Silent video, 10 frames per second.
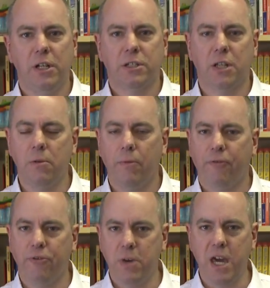So
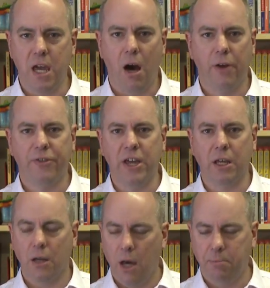for me, I
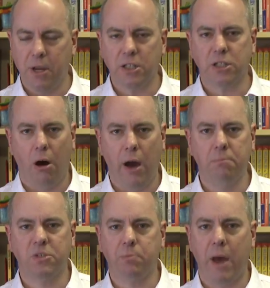think a bit of
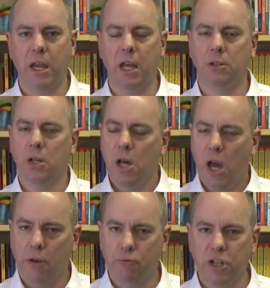time spent in
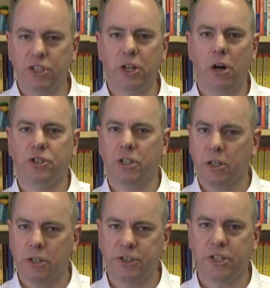researching and
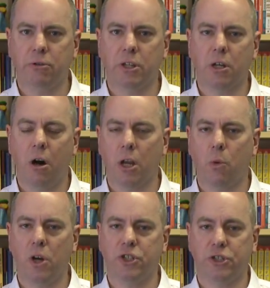considering the kind of
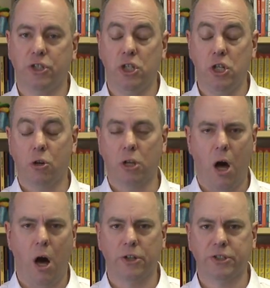questions that you can
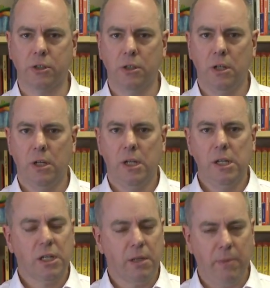ask can